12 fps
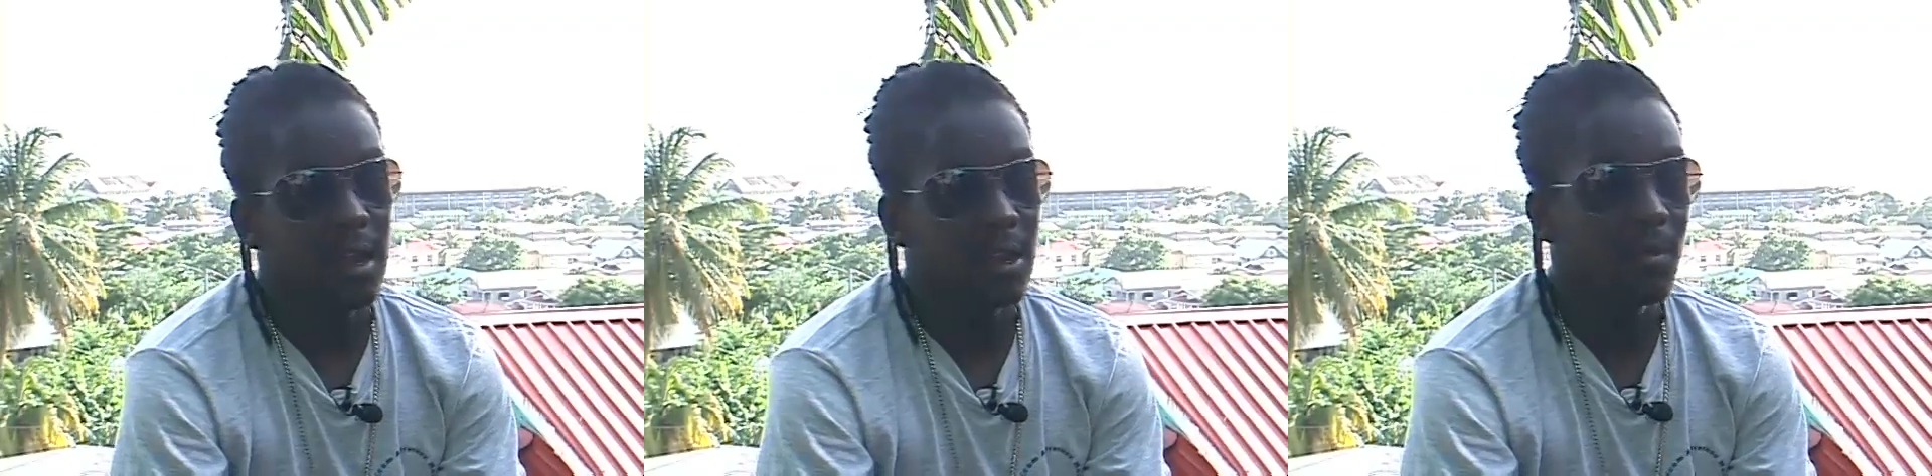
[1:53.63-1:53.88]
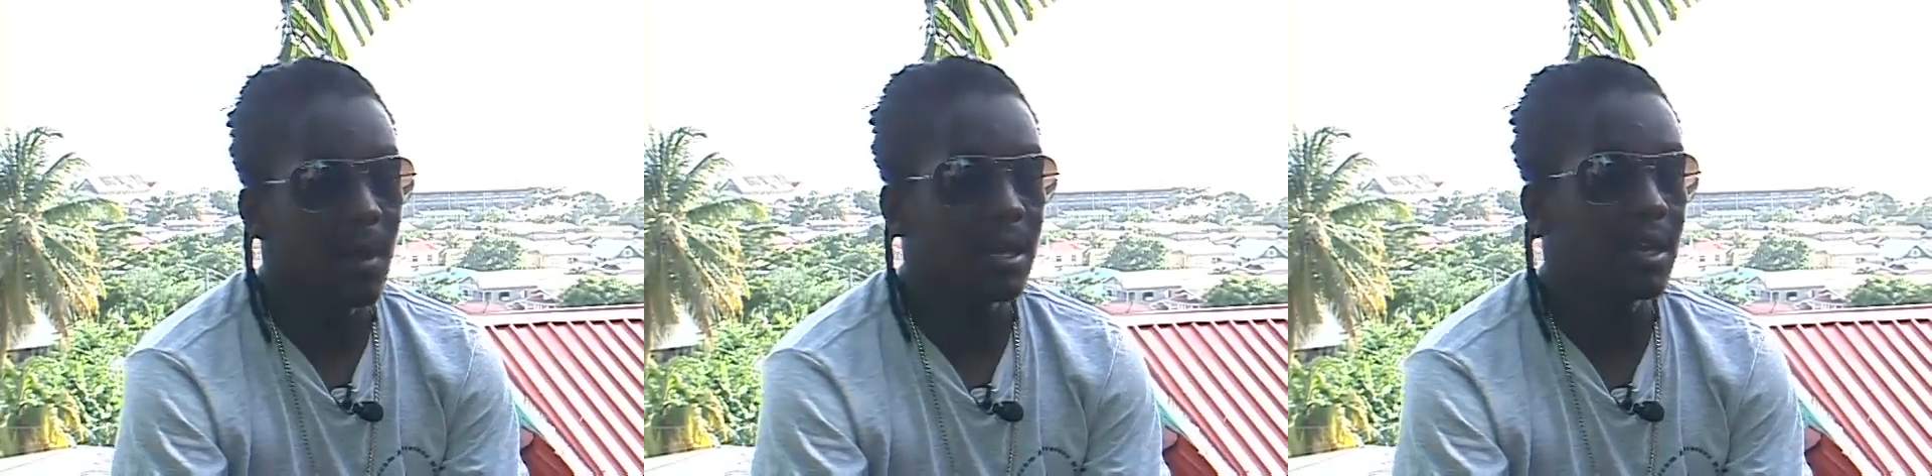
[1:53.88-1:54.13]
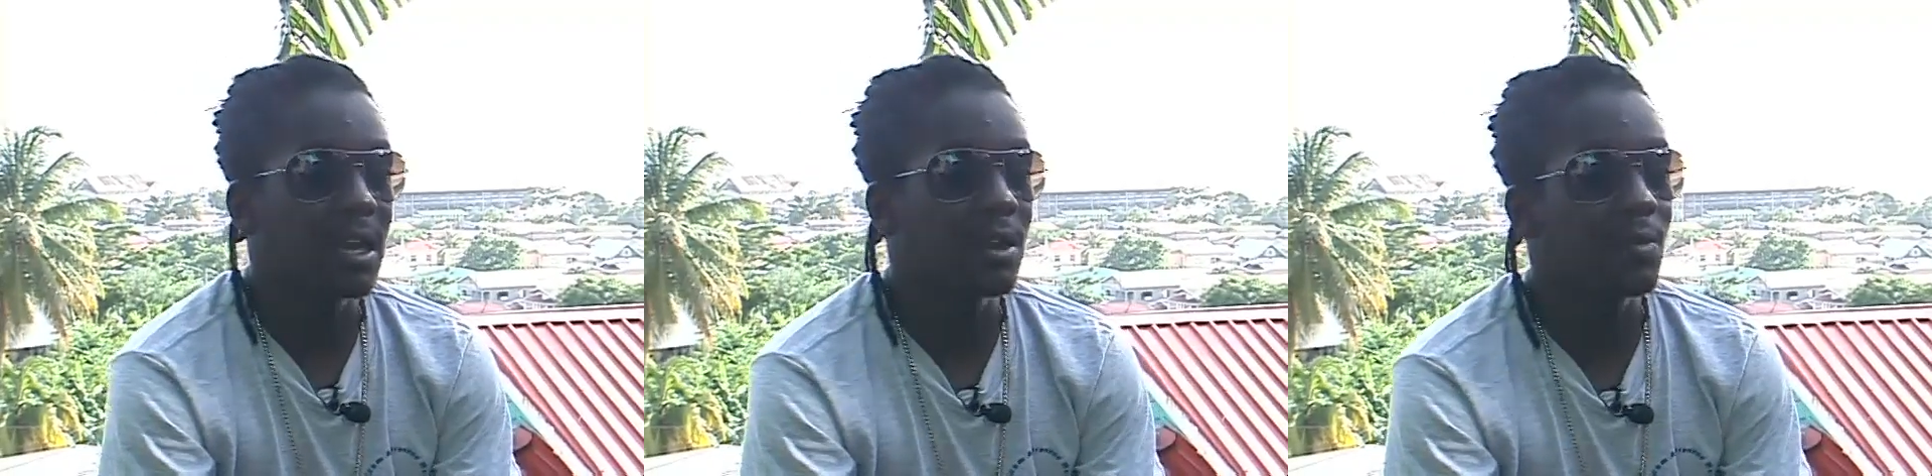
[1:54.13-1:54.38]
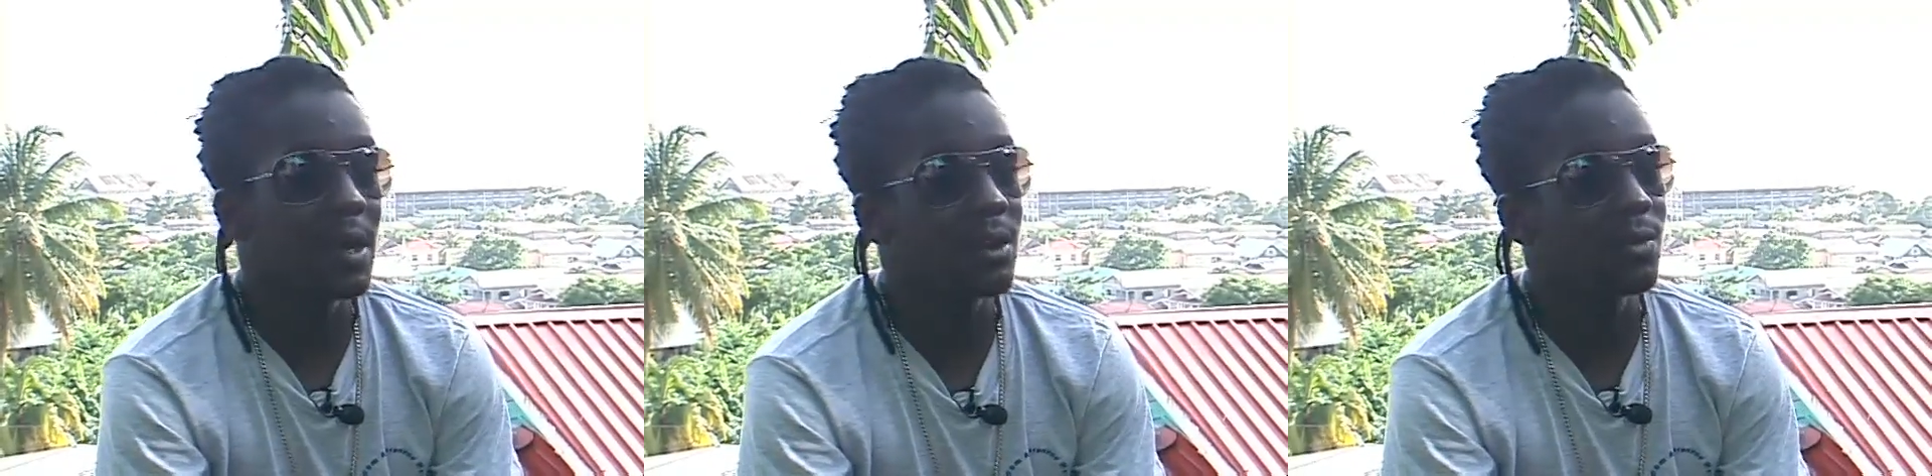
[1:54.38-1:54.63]
then you might take
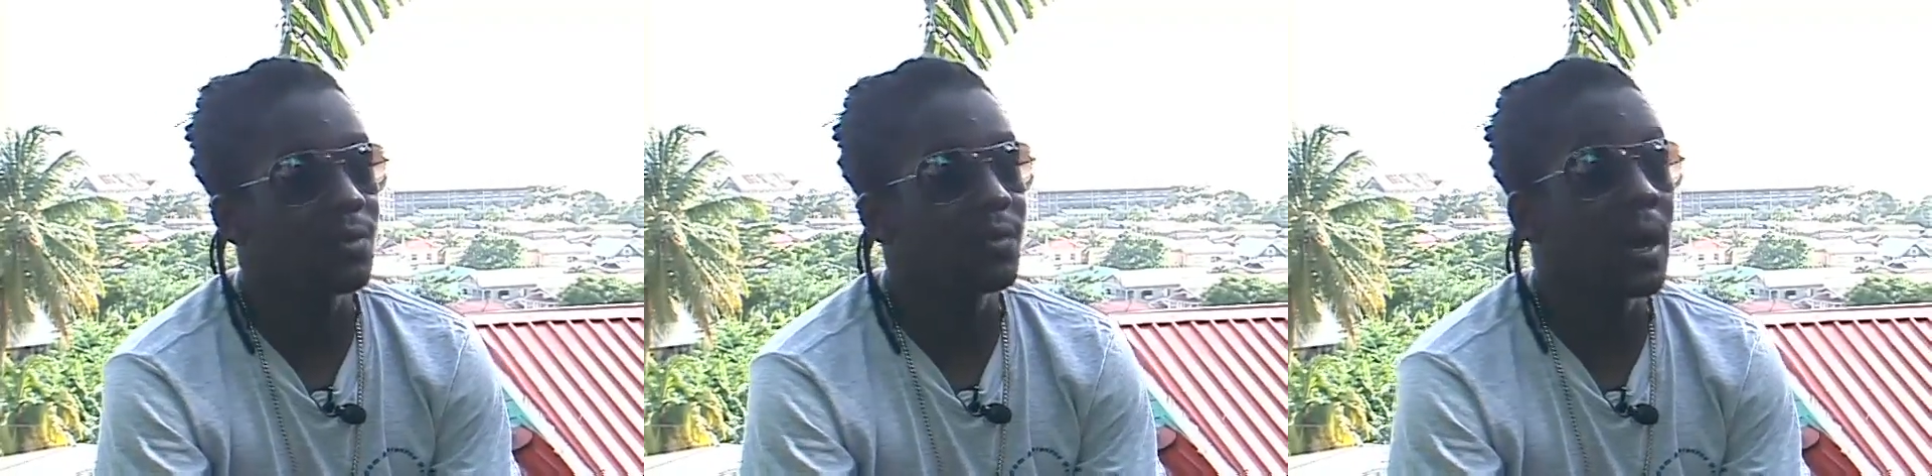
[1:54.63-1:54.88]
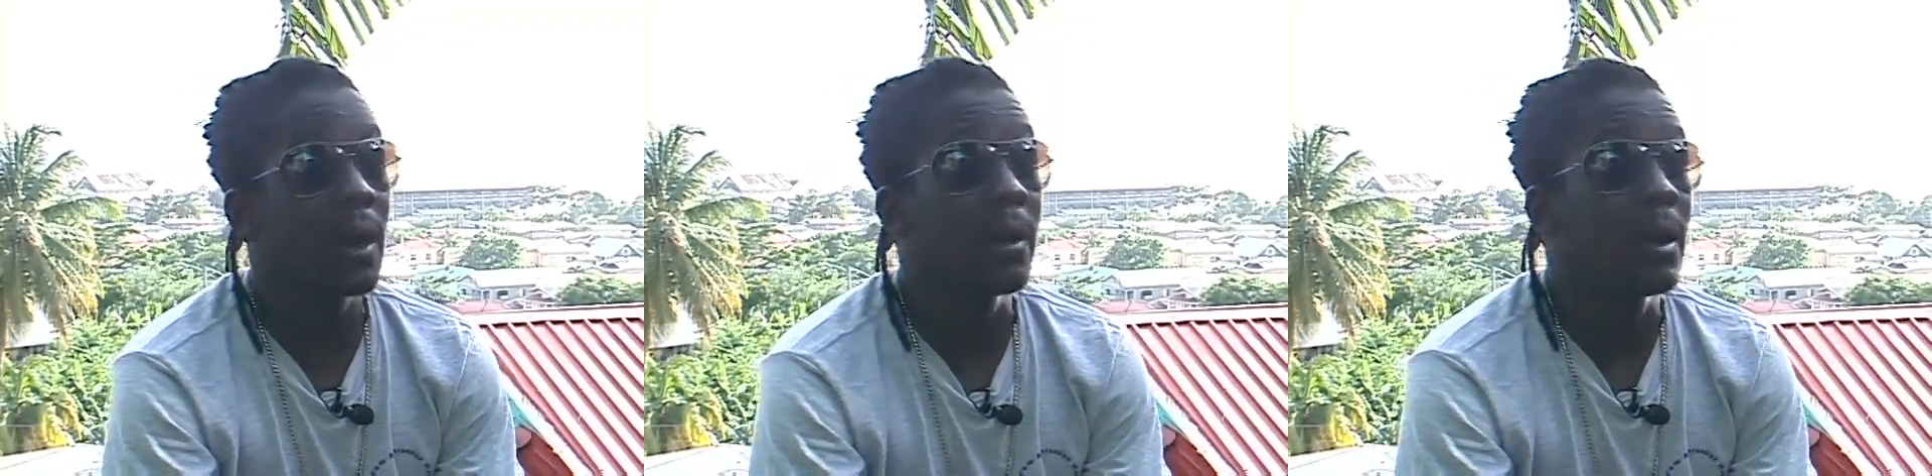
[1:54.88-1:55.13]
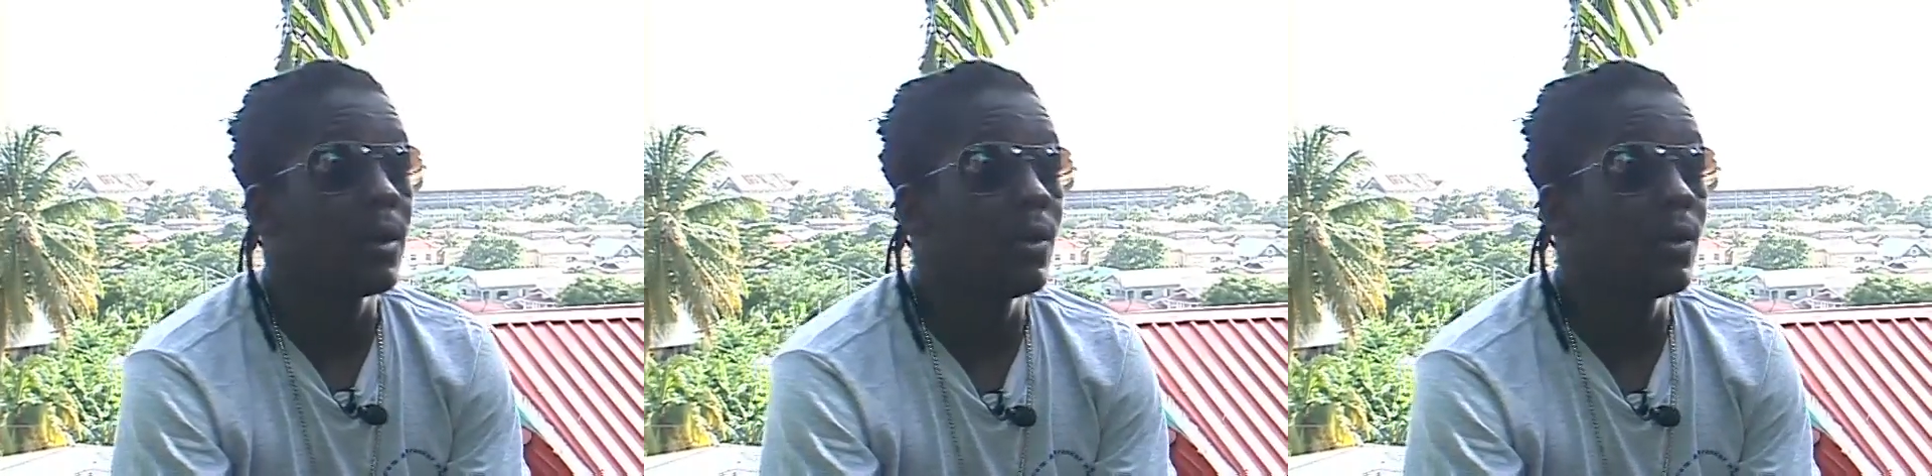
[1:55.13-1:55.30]
it way too far.